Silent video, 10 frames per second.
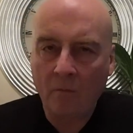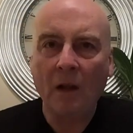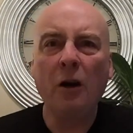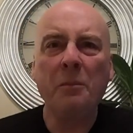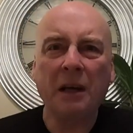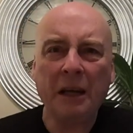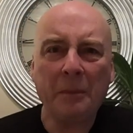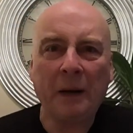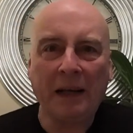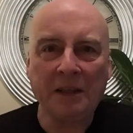I hope you like
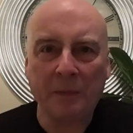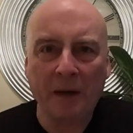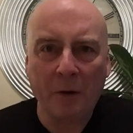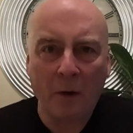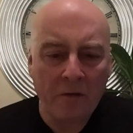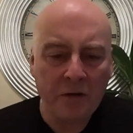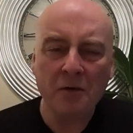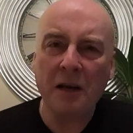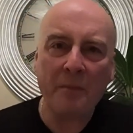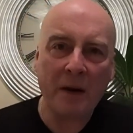pies, by the way. If you
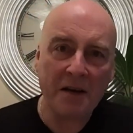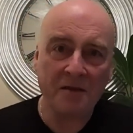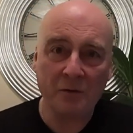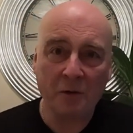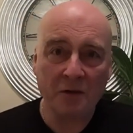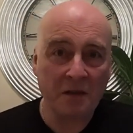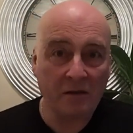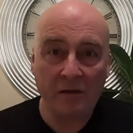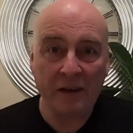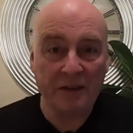don't like pies and you watch this,
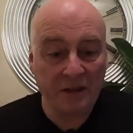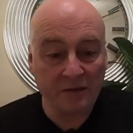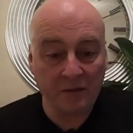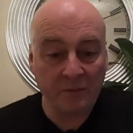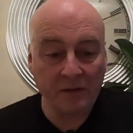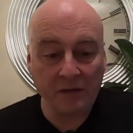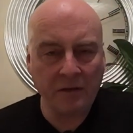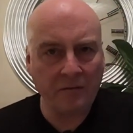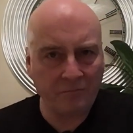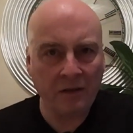you're a veggie or something,
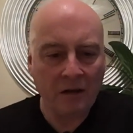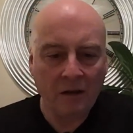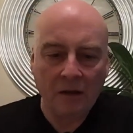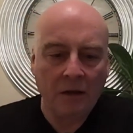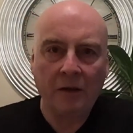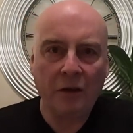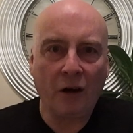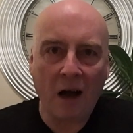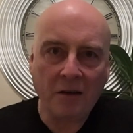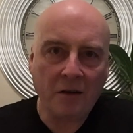and you're
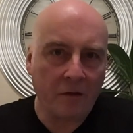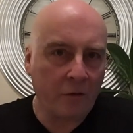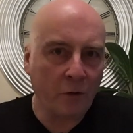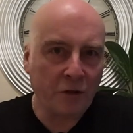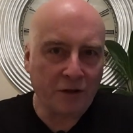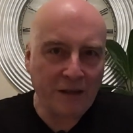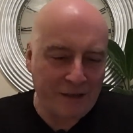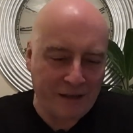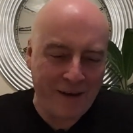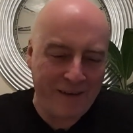hardcore for watching
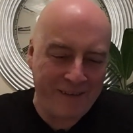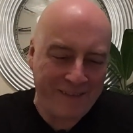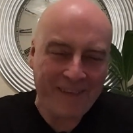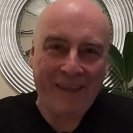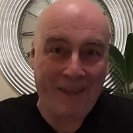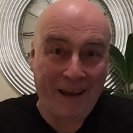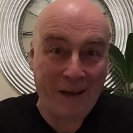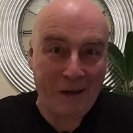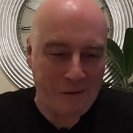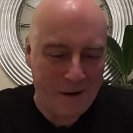this. Thank
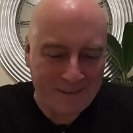you.